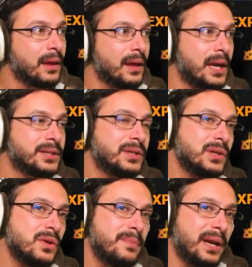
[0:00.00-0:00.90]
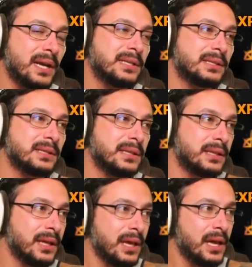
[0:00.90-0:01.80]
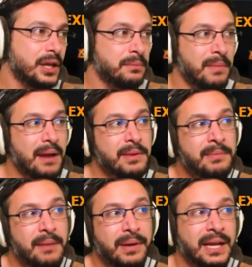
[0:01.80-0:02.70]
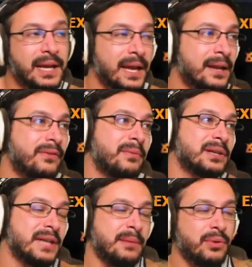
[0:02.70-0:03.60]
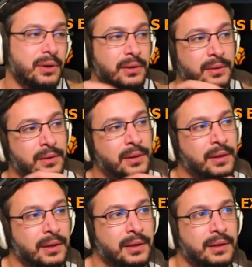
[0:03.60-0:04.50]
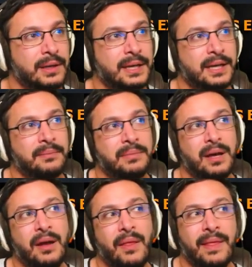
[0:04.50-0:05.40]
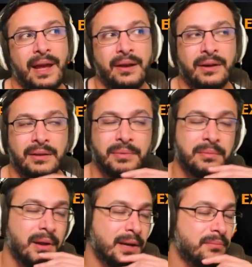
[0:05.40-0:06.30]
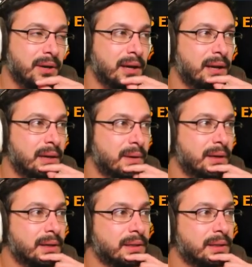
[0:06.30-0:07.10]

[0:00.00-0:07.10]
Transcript: A 2 because you might bring it in from your sideboard, but other than that, you're probably not bringing it anywhere.